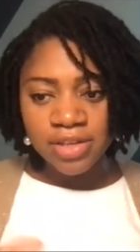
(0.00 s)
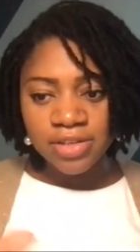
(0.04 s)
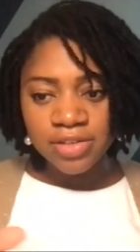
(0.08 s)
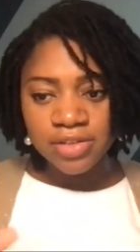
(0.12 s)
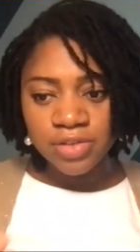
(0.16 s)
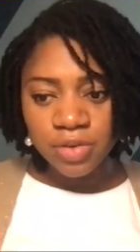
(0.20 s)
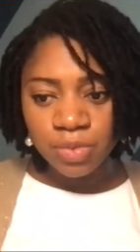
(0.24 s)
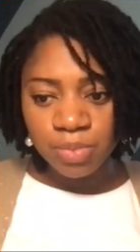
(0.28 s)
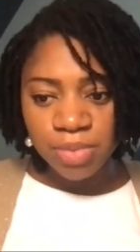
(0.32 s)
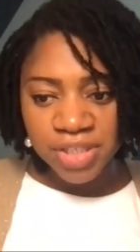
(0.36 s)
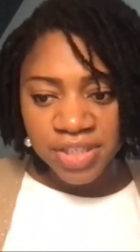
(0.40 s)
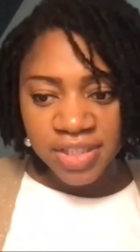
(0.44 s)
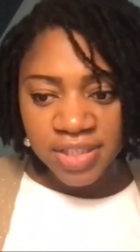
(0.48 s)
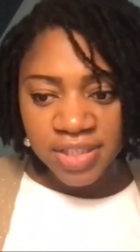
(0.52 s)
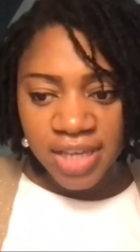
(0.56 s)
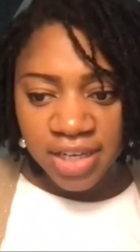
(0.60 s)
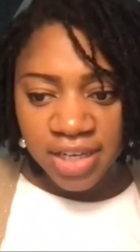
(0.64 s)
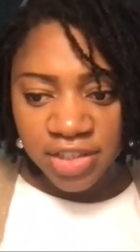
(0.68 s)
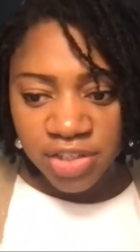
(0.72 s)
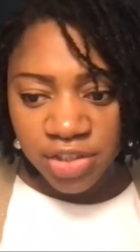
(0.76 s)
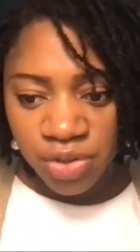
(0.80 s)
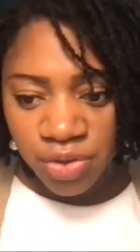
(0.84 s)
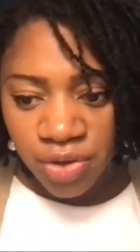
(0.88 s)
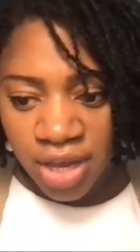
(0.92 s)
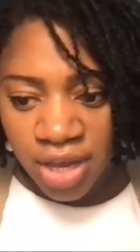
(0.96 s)
So it'll be
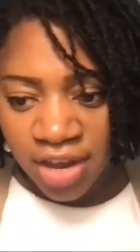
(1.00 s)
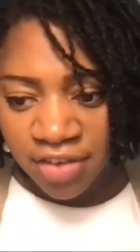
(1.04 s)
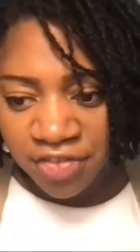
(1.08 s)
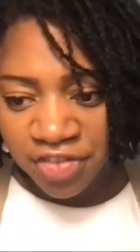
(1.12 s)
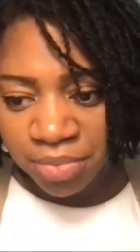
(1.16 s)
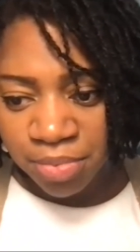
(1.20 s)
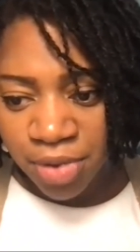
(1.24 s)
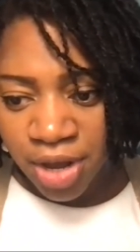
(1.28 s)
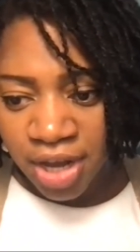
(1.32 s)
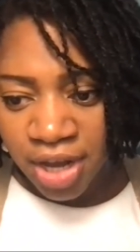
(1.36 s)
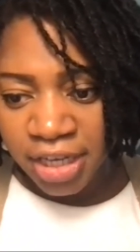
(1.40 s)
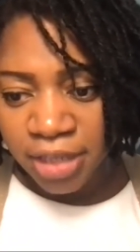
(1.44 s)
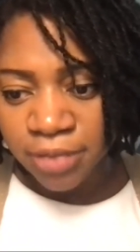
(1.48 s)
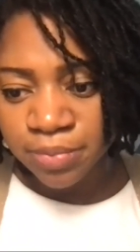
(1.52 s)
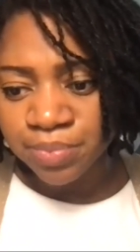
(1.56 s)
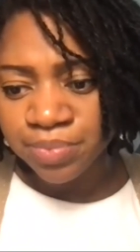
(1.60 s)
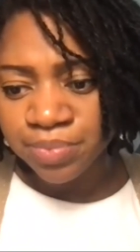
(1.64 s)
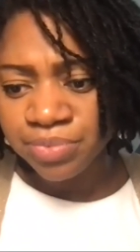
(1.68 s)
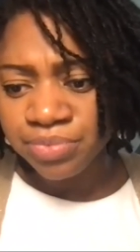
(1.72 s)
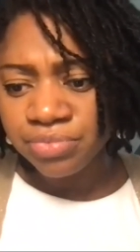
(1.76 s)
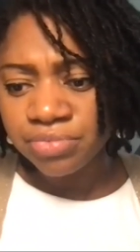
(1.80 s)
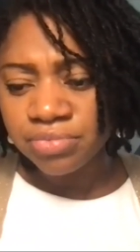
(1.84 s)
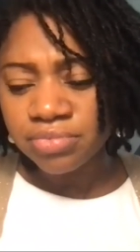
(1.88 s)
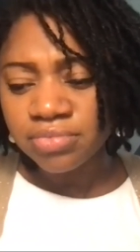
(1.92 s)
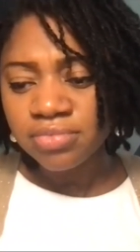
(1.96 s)
sent to everybody
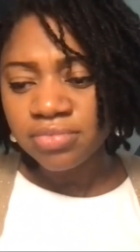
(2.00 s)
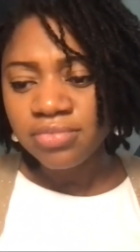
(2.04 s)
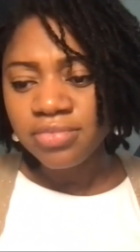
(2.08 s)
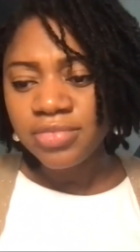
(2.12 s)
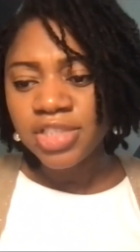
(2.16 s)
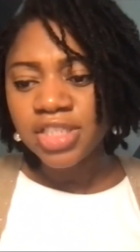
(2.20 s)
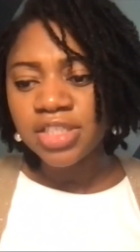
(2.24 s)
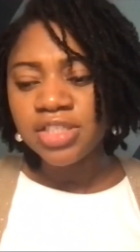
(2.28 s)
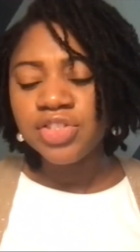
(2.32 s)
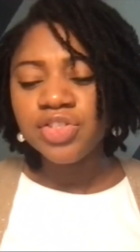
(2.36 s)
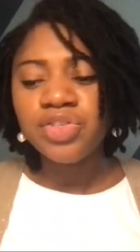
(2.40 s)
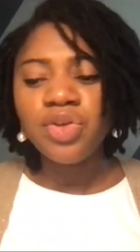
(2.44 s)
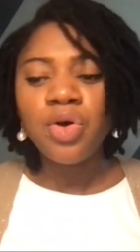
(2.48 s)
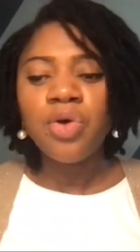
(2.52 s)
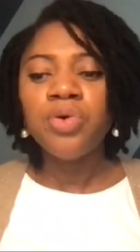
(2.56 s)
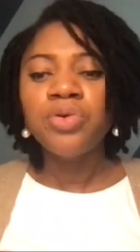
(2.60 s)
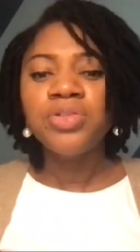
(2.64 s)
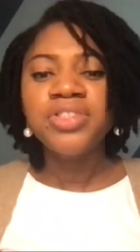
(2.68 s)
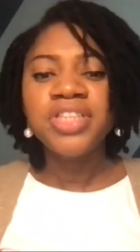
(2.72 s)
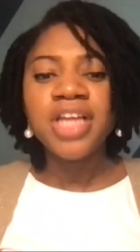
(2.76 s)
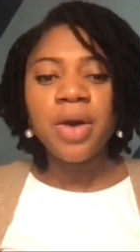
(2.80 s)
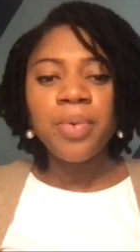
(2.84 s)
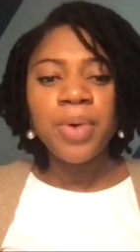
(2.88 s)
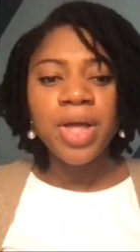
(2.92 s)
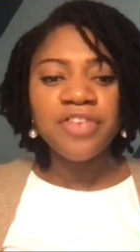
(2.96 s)
so
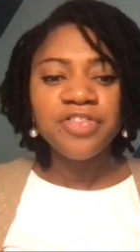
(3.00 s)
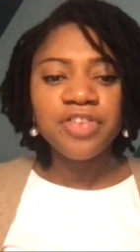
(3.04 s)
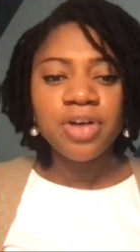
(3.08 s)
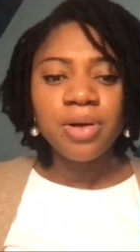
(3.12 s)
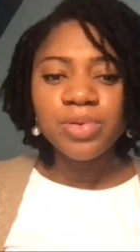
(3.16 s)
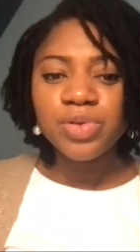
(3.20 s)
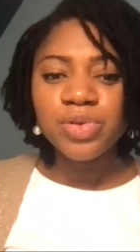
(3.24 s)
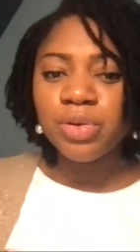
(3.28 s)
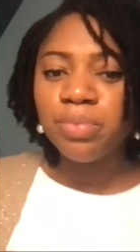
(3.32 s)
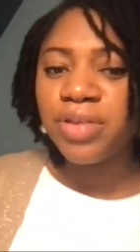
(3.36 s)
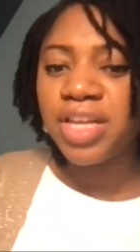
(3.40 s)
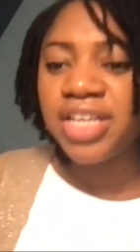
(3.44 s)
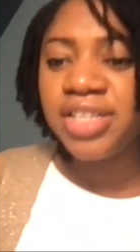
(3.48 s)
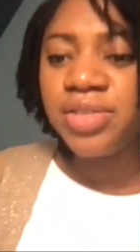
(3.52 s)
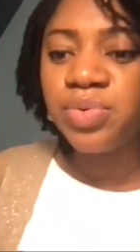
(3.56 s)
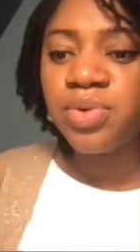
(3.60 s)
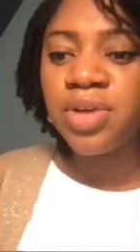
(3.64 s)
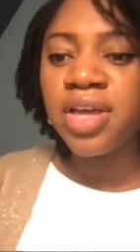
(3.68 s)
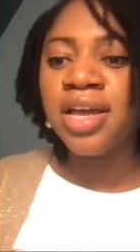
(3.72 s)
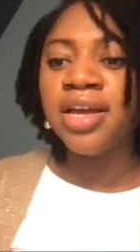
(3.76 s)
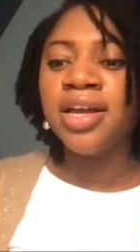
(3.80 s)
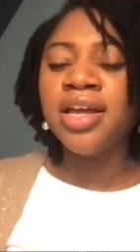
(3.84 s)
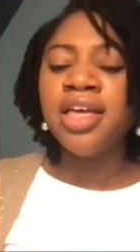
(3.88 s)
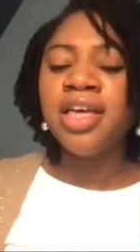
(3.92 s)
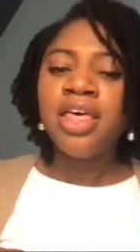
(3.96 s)
now we have come to a place
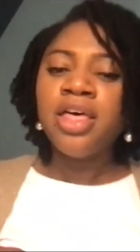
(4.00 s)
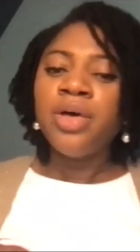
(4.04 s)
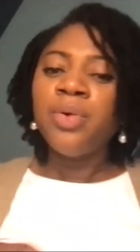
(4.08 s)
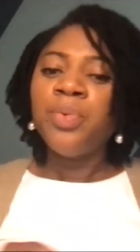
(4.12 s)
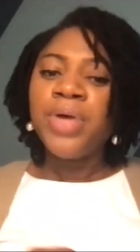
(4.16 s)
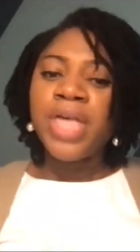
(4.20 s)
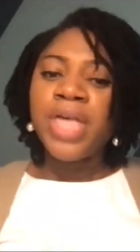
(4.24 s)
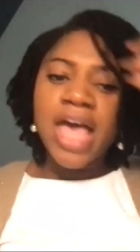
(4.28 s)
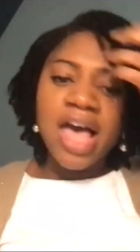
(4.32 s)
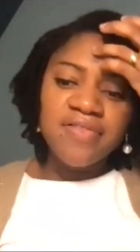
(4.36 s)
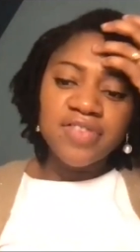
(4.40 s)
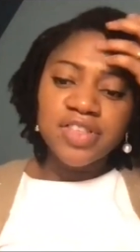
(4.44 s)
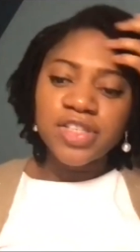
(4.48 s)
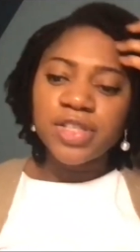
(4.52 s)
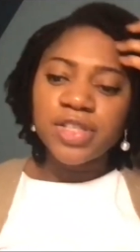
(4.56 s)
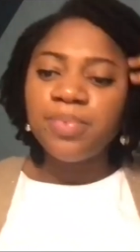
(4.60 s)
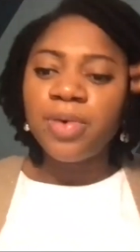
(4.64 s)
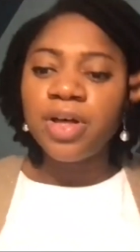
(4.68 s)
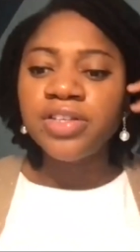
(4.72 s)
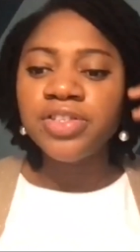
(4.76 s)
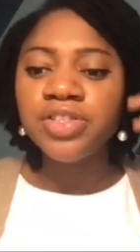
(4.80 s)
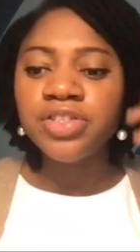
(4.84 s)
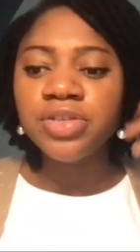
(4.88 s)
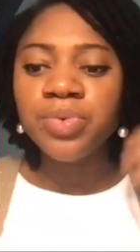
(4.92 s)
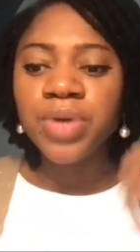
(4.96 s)
where we have a
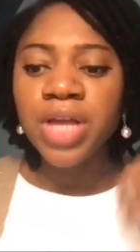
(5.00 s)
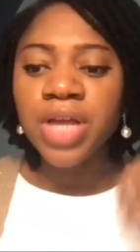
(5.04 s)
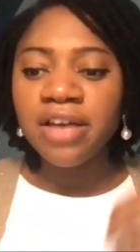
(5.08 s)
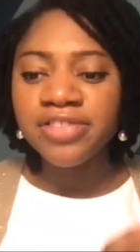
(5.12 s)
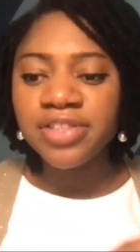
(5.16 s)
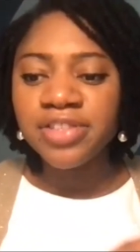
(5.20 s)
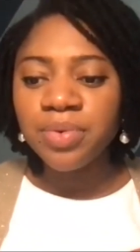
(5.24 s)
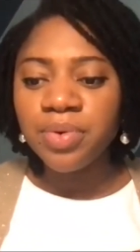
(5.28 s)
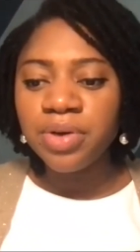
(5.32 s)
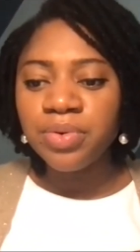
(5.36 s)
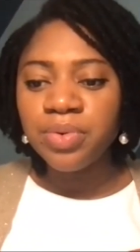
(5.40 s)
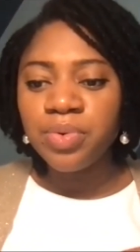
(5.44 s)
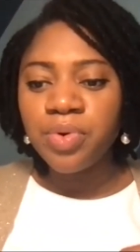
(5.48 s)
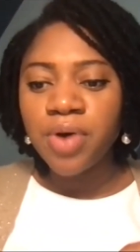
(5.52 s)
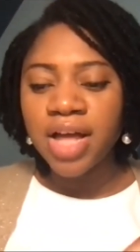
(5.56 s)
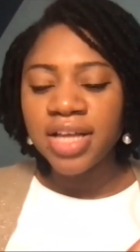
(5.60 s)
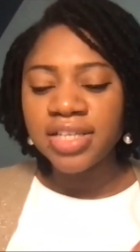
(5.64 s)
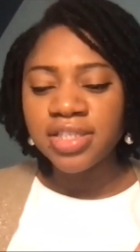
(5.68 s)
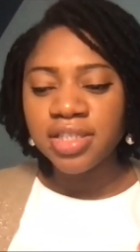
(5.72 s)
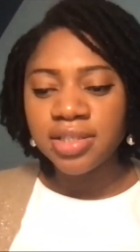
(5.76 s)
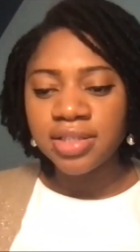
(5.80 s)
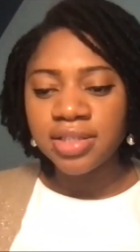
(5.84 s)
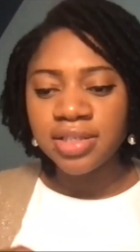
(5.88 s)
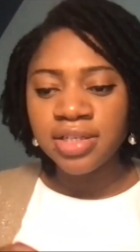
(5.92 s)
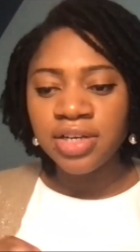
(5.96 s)
sponsor we have someone who
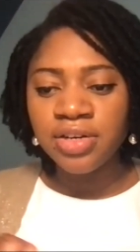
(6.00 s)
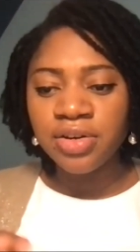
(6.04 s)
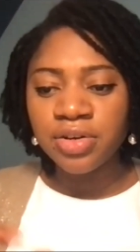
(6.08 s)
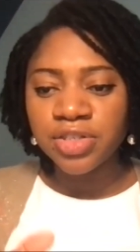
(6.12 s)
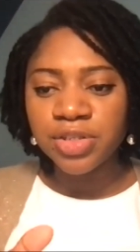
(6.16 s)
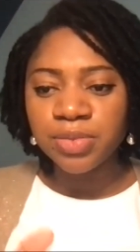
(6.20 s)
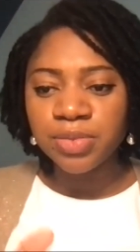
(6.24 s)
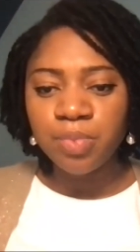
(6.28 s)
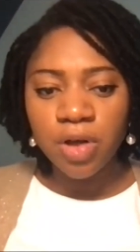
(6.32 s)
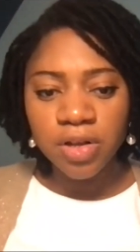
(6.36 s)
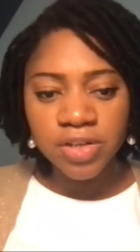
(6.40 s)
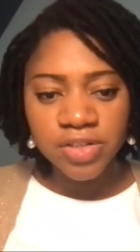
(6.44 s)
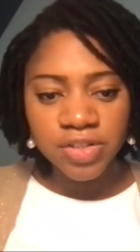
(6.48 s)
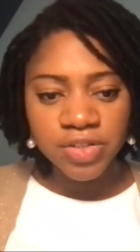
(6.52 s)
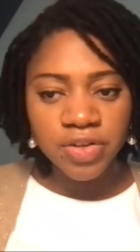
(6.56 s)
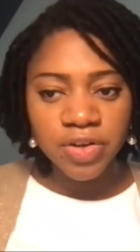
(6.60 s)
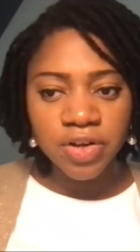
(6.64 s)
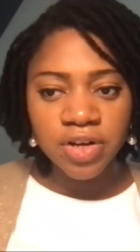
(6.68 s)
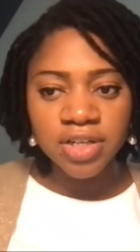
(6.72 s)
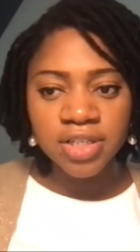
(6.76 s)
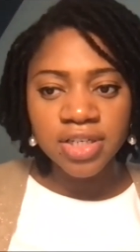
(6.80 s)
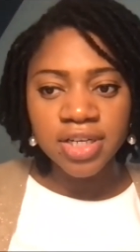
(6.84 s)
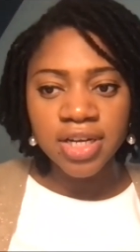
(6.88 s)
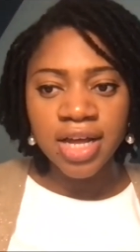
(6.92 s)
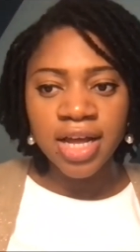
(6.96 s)
has you know
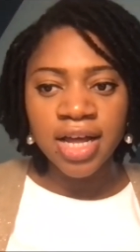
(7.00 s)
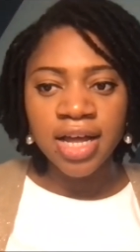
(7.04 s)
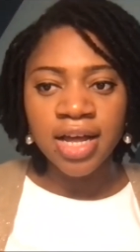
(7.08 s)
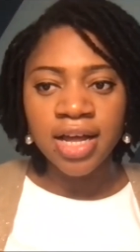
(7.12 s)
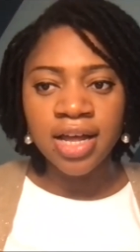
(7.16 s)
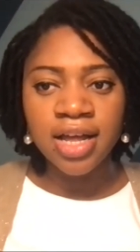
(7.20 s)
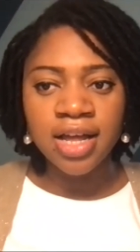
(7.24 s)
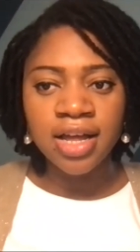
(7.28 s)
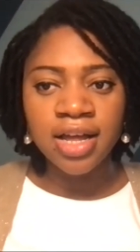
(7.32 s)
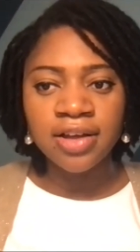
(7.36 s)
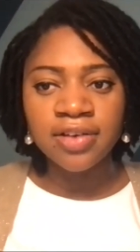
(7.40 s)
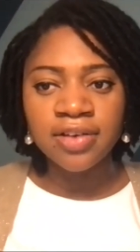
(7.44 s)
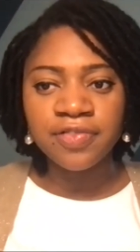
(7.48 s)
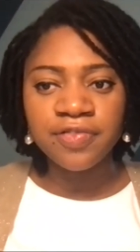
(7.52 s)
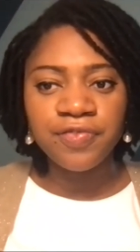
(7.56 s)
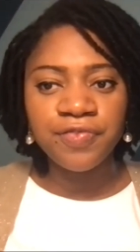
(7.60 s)
sponsored uh,